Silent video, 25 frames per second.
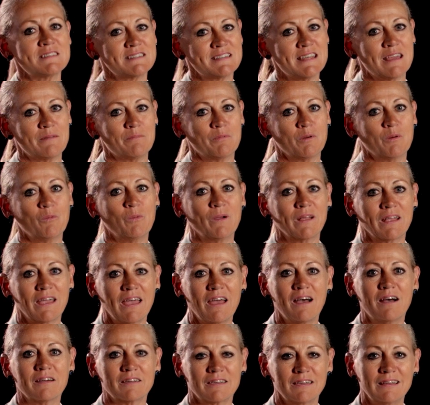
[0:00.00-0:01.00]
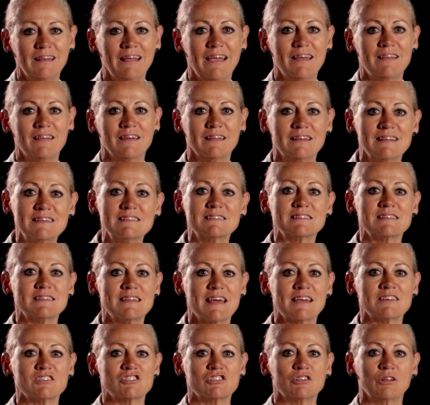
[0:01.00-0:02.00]
step when calculating an
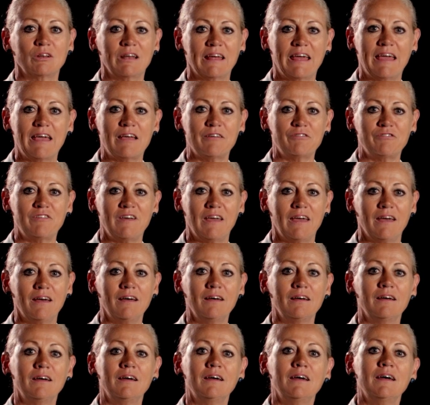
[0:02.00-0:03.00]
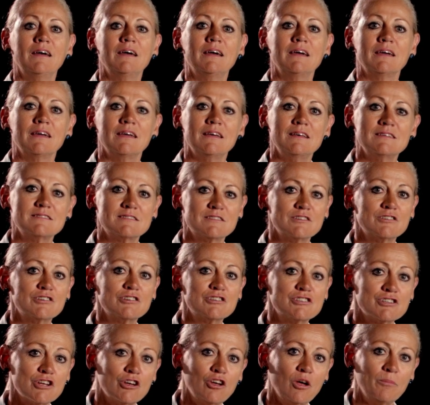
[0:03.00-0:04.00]
international airfare is to
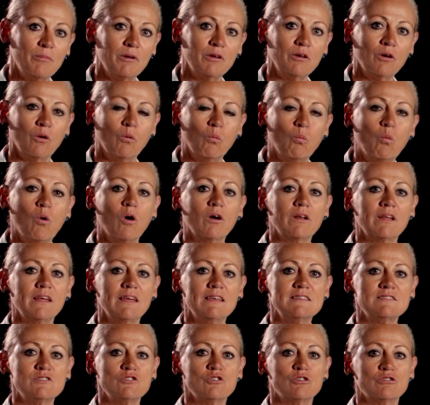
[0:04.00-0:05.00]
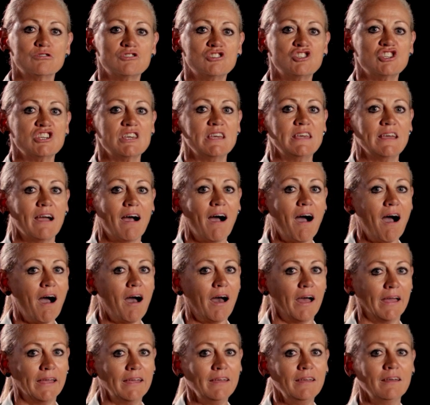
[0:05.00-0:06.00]
determine what is your
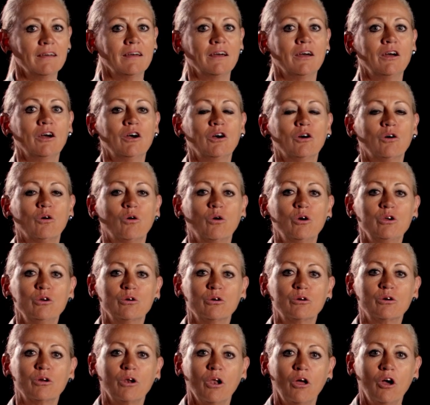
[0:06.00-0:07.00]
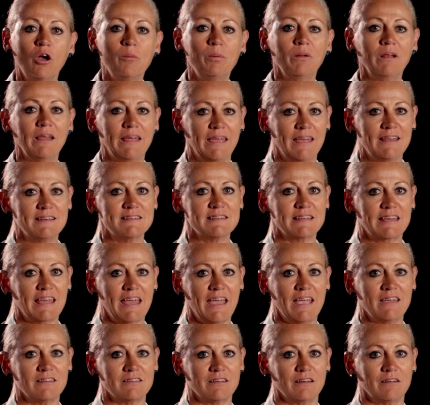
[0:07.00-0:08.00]
GI, or your global
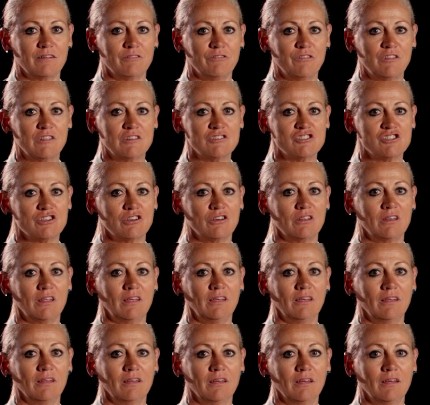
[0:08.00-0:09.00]
indicator for the journey.